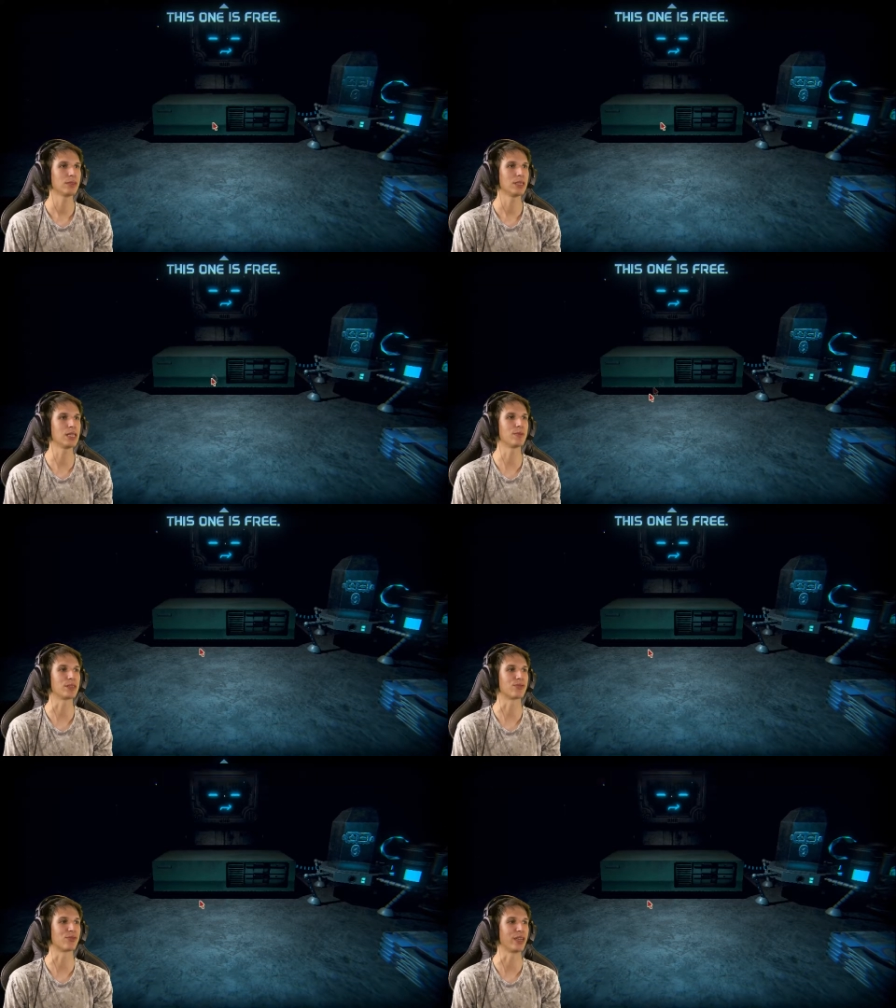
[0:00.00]
This
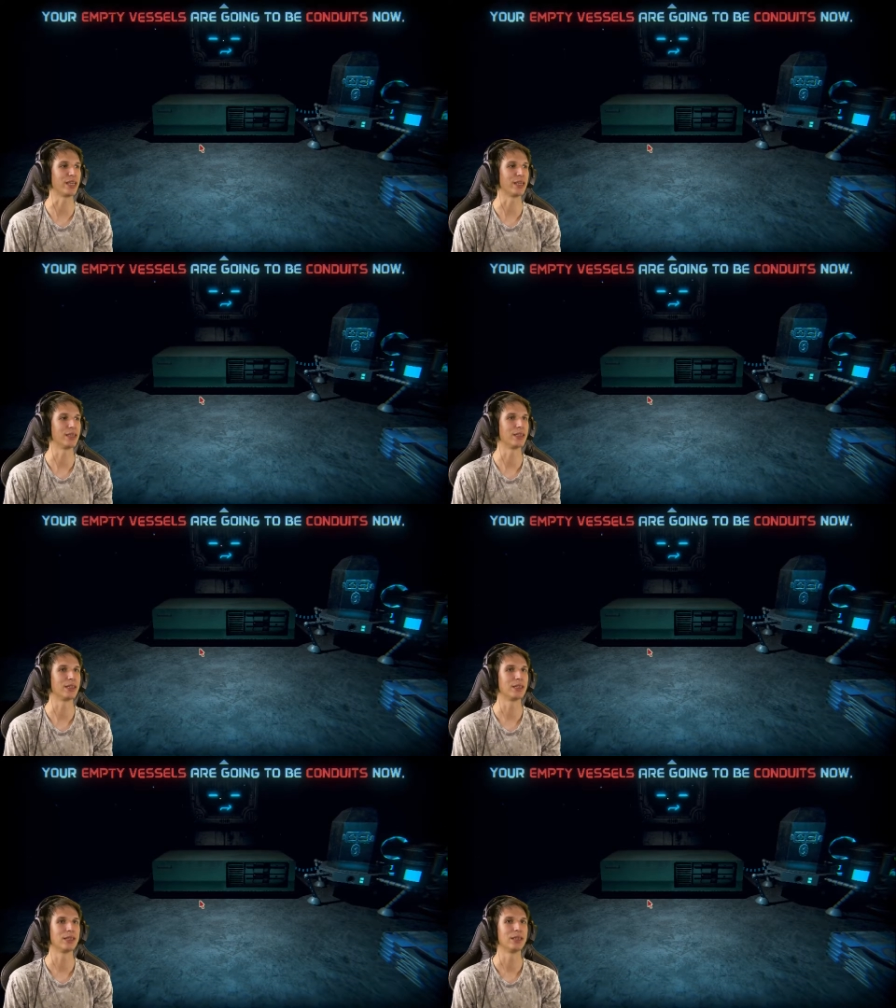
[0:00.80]
one's free.
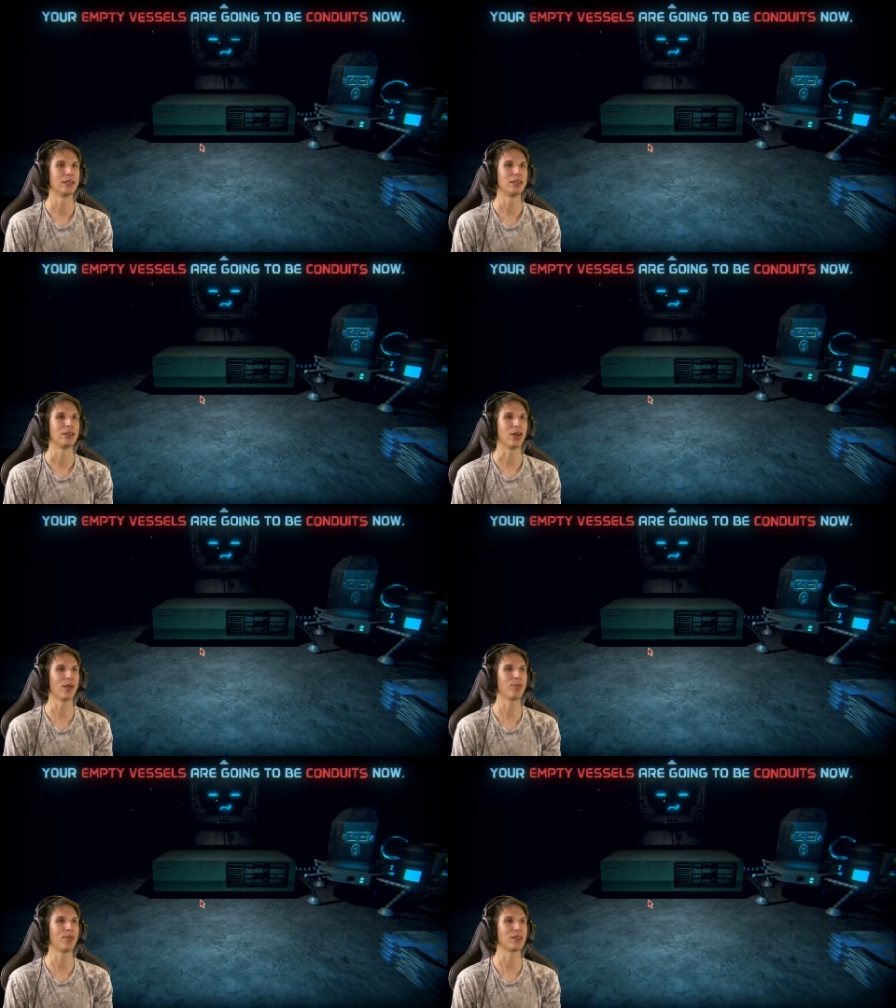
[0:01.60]
Your
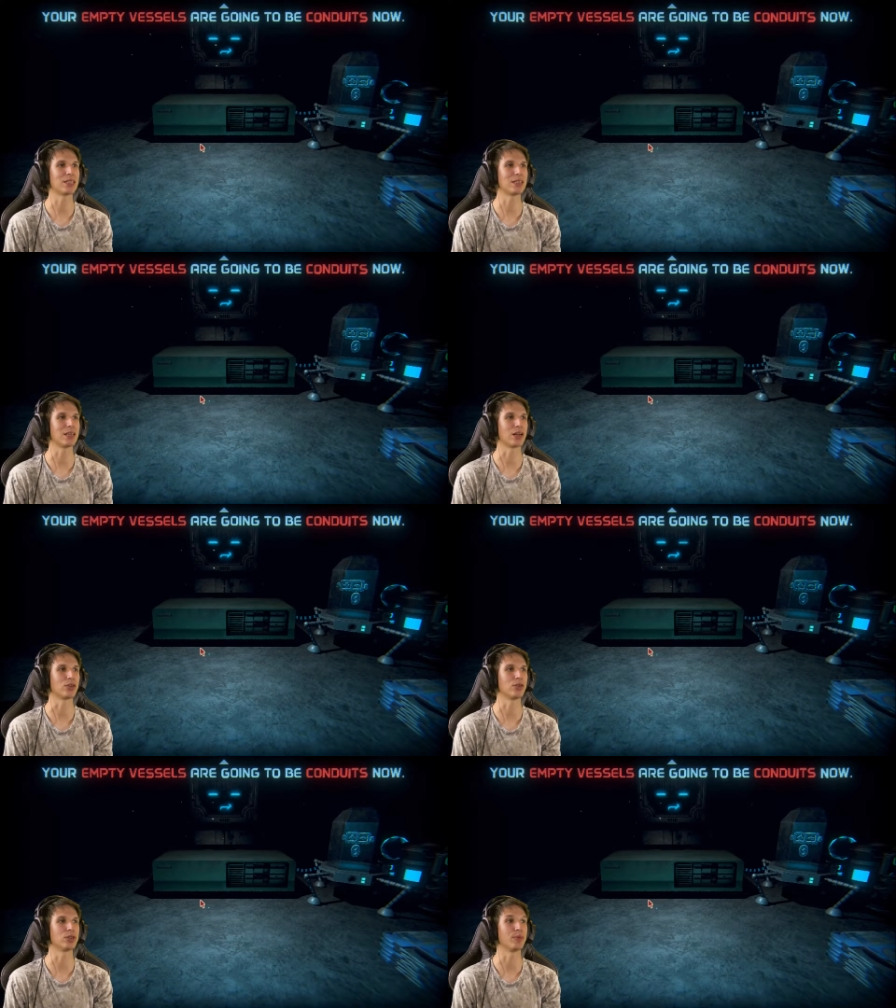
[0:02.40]
empty vessels are
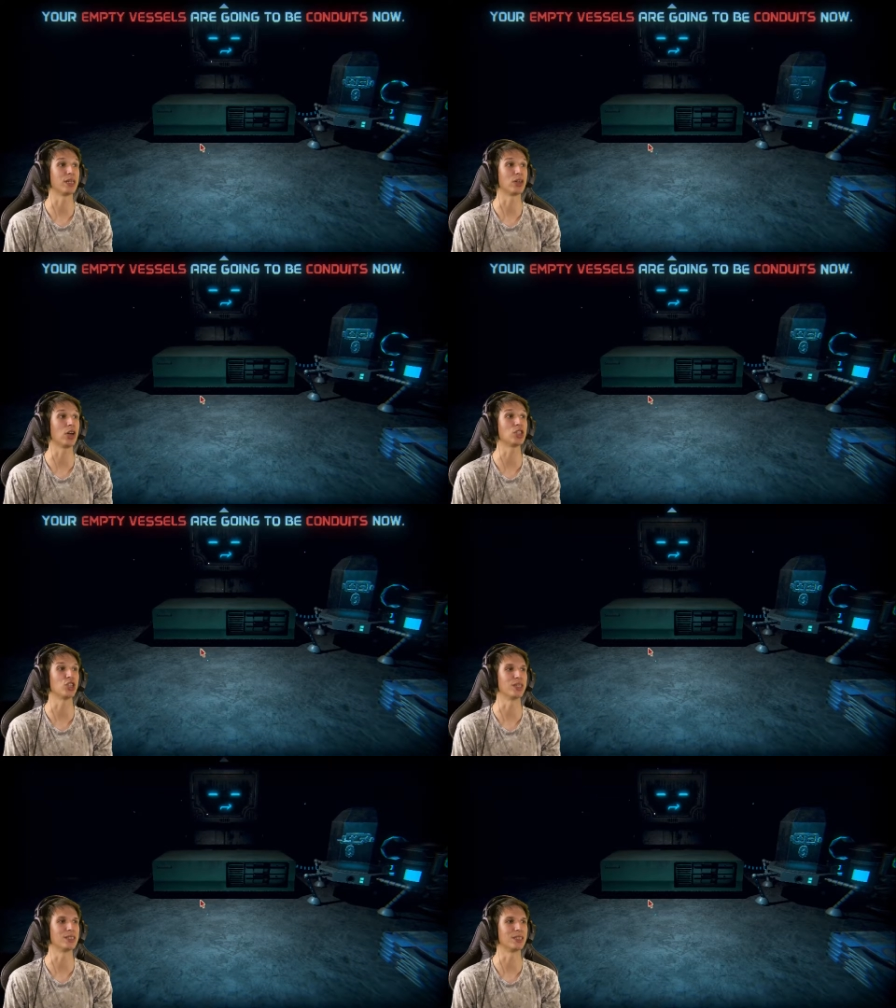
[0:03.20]
going to be
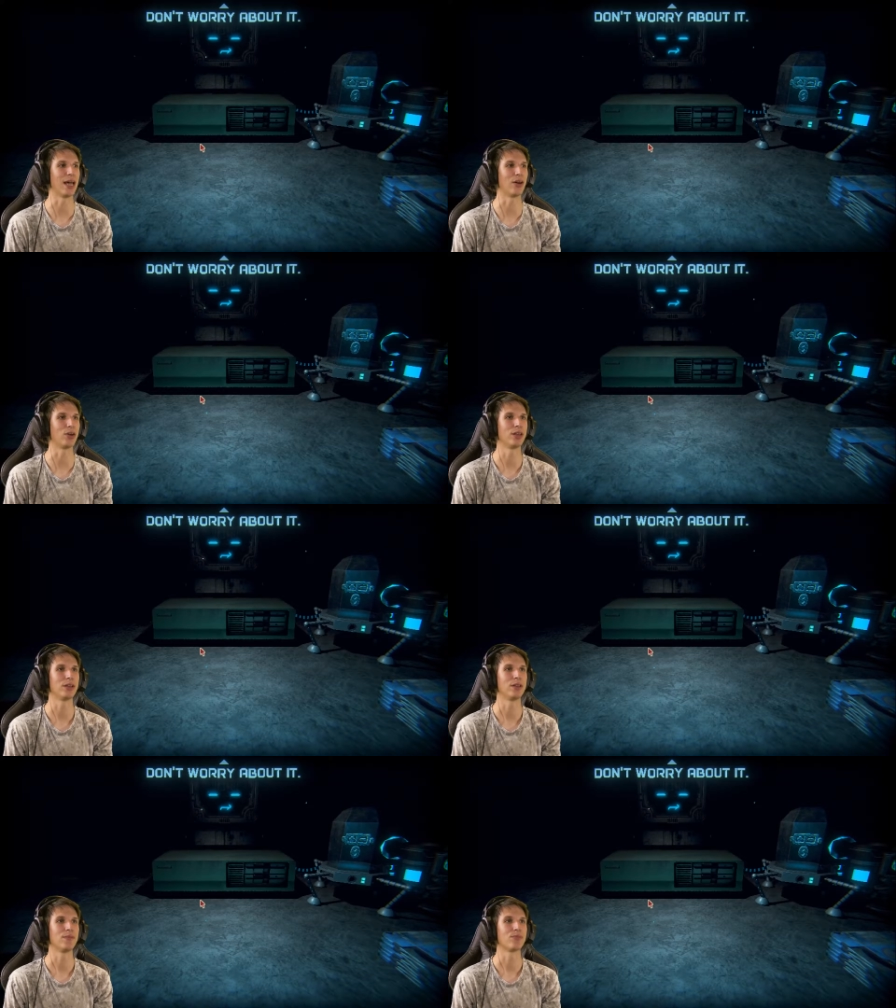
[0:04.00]
conjured now.
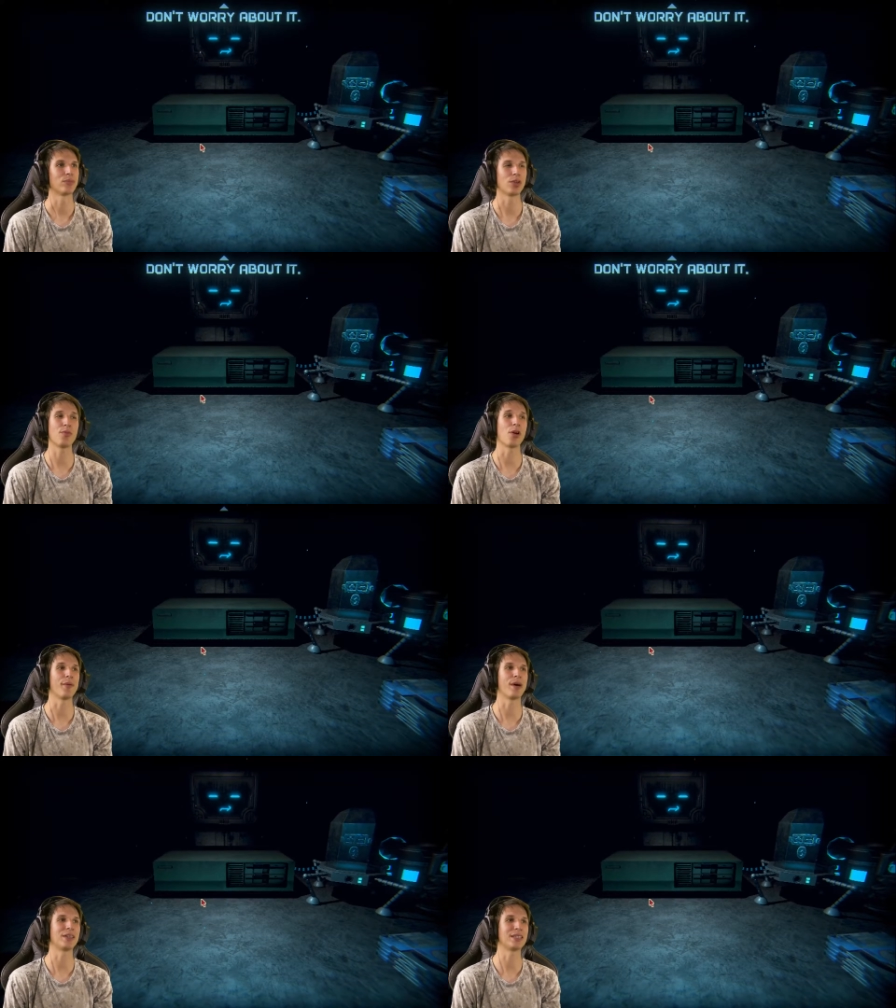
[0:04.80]
Don't worry
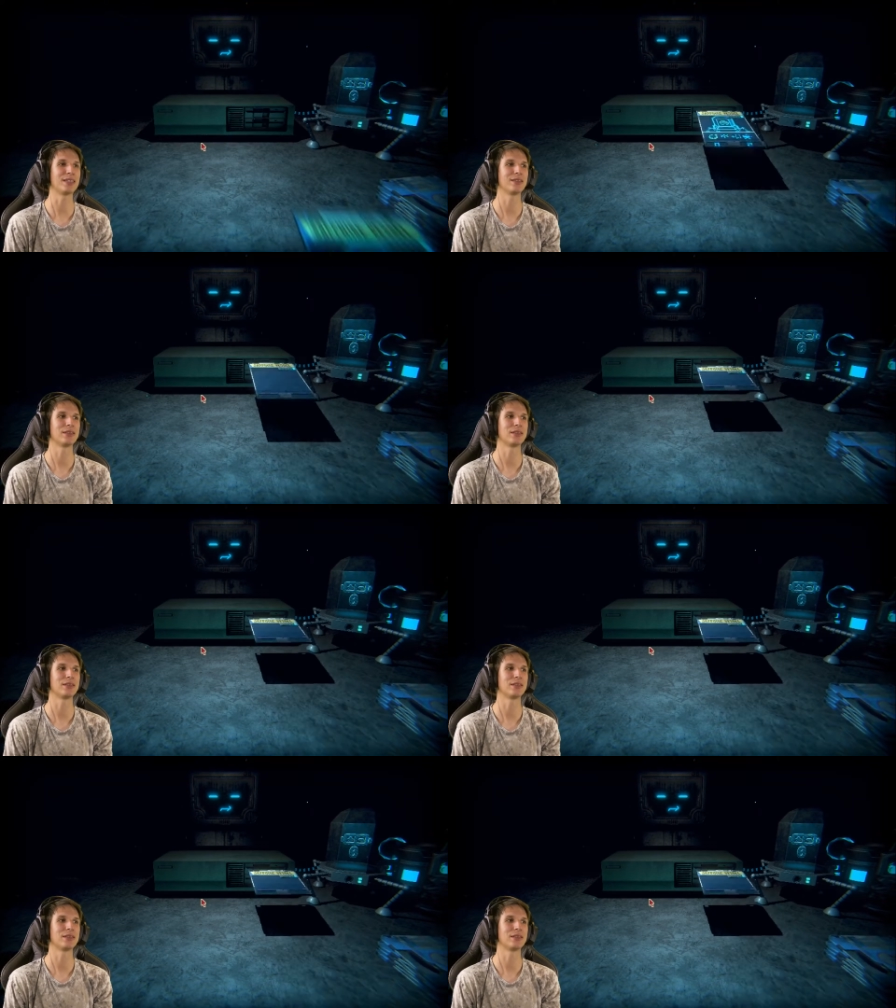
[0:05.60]
about it.